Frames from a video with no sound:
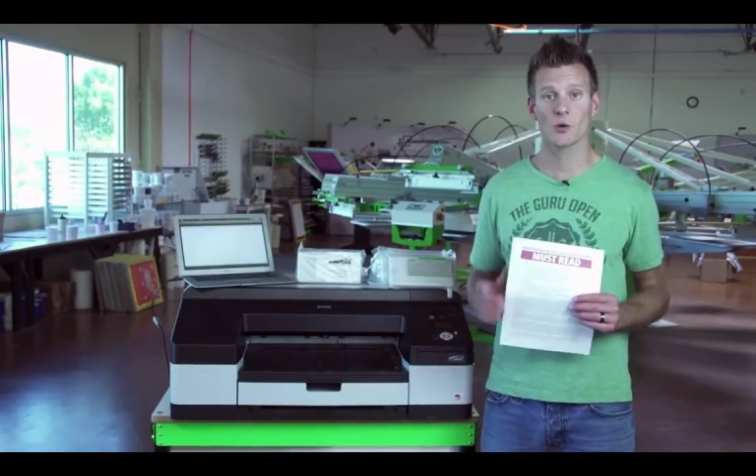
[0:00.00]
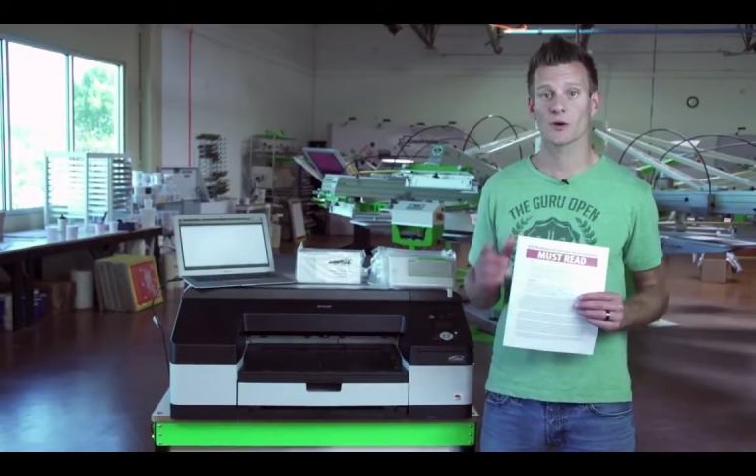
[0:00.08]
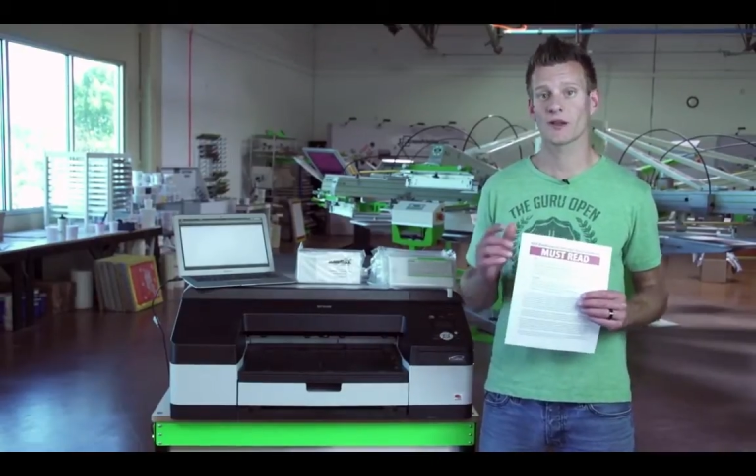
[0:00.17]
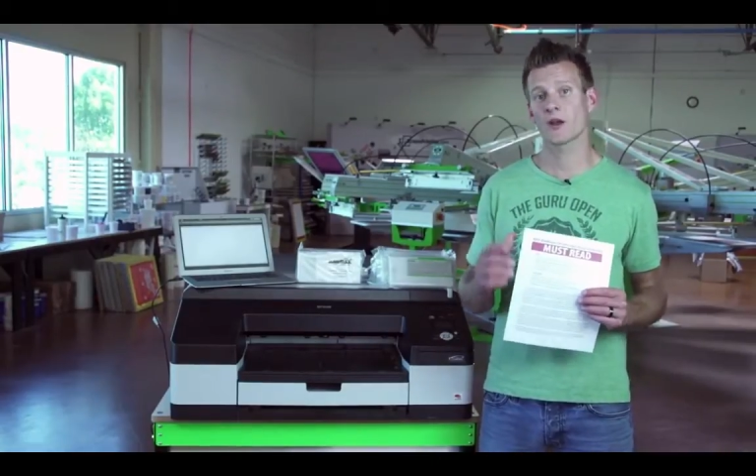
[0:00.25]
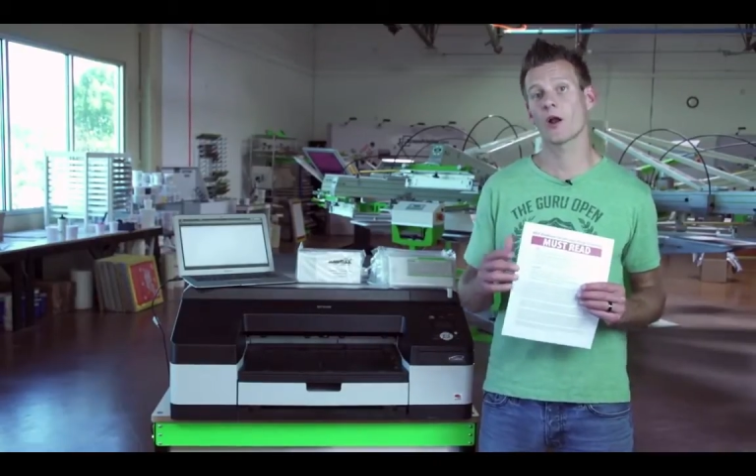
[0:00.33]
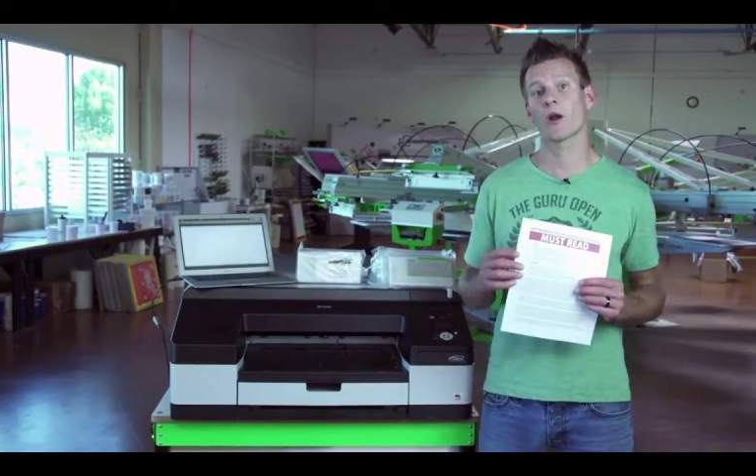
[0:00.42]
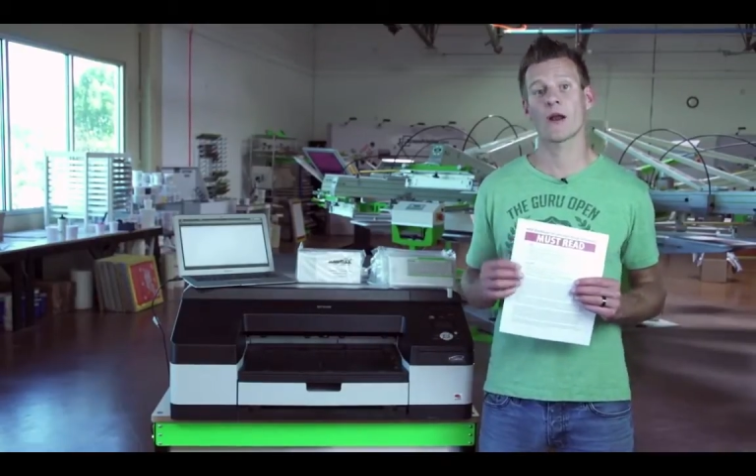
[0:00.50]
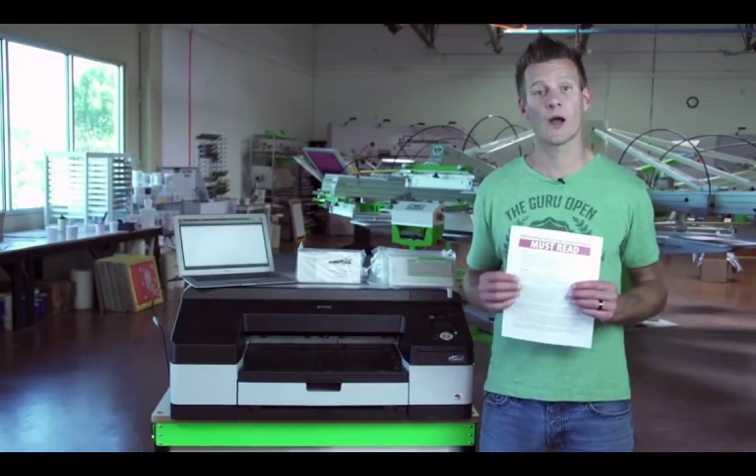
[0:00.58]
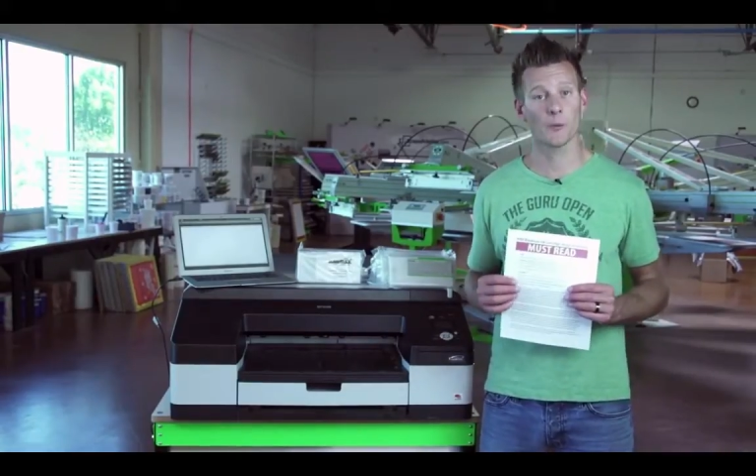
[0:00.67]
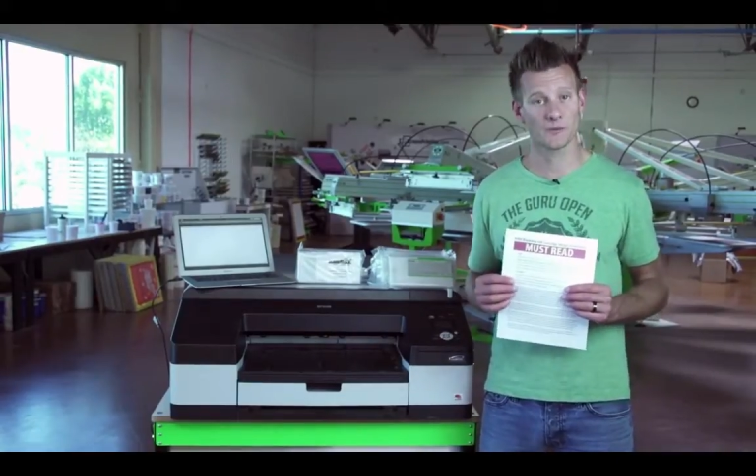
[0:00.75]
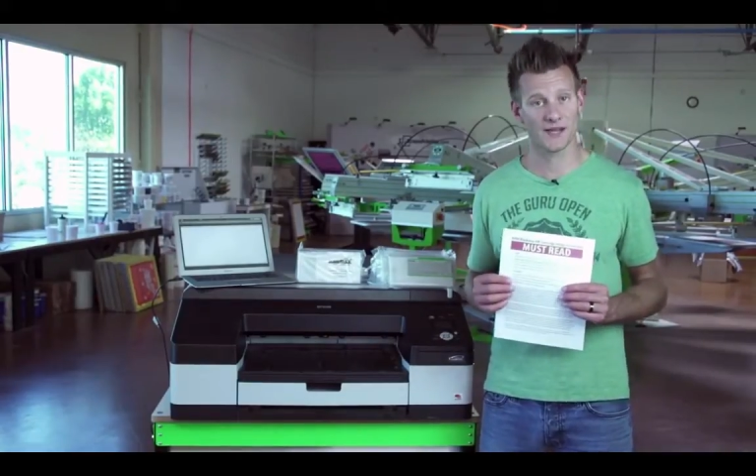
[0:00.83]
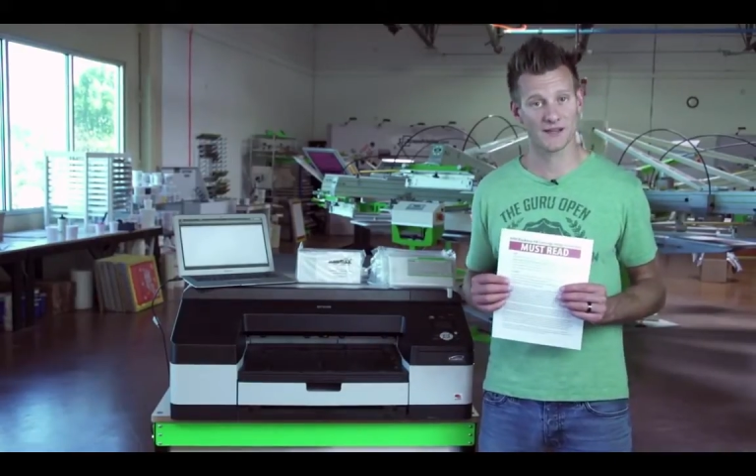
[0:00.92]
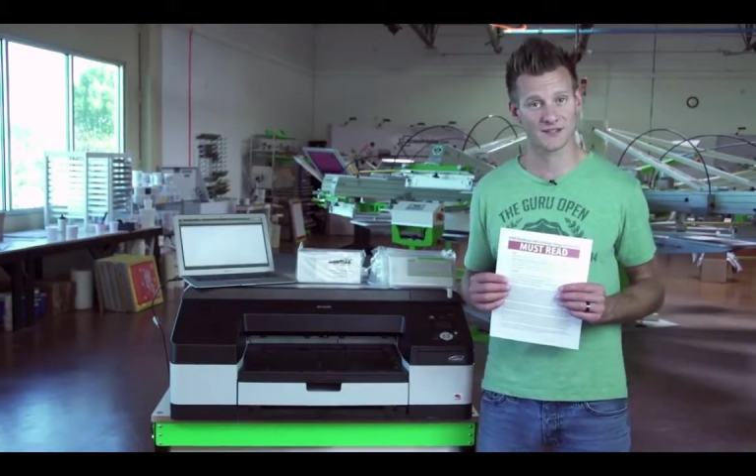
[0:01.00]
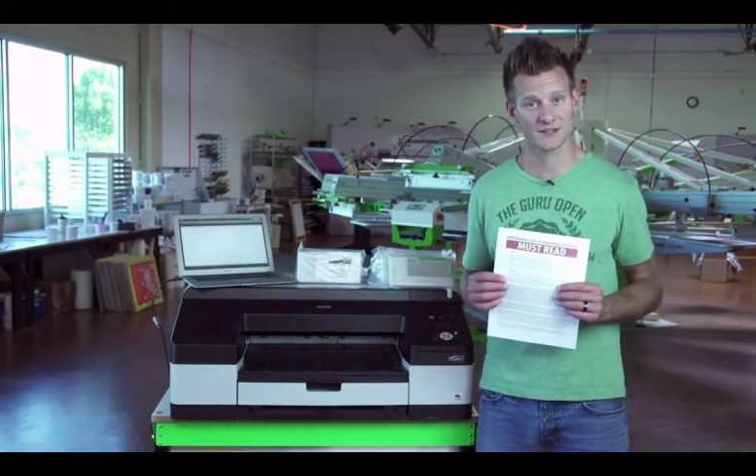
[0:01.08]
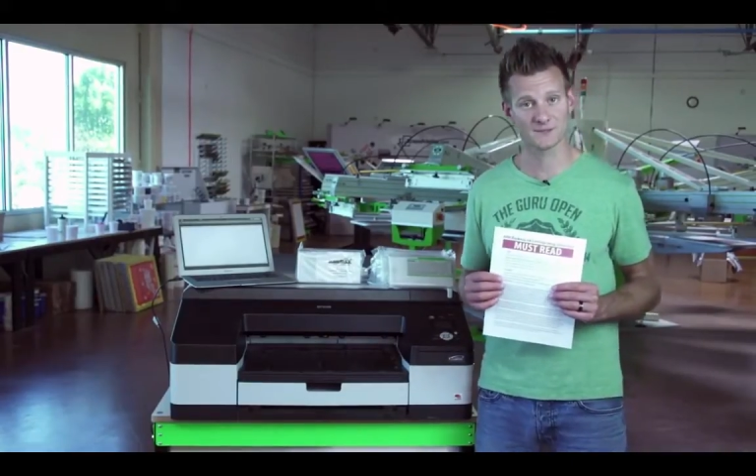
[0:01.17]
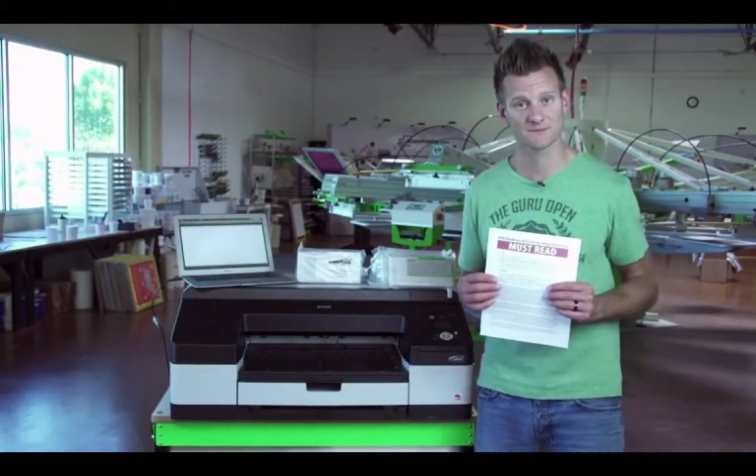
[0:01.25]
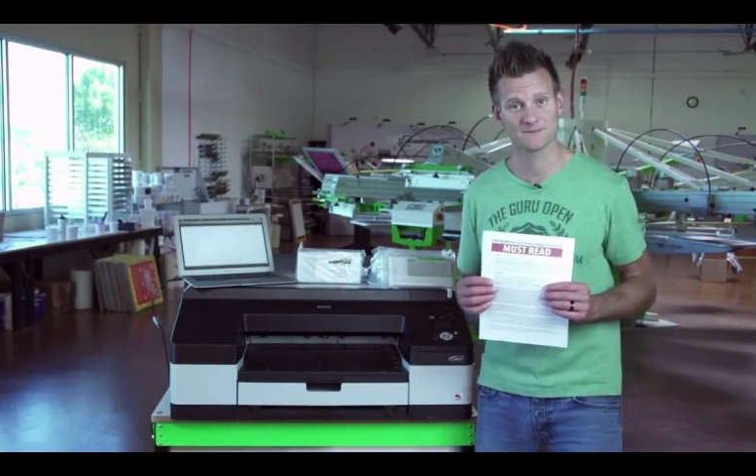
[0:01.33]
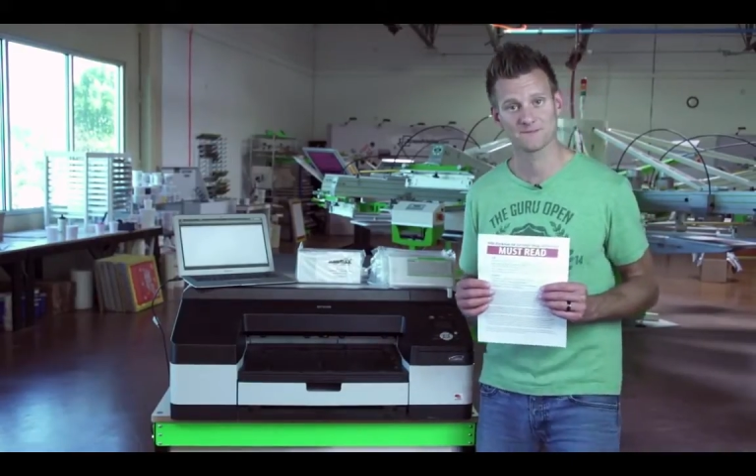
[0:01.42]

or get on our help desk.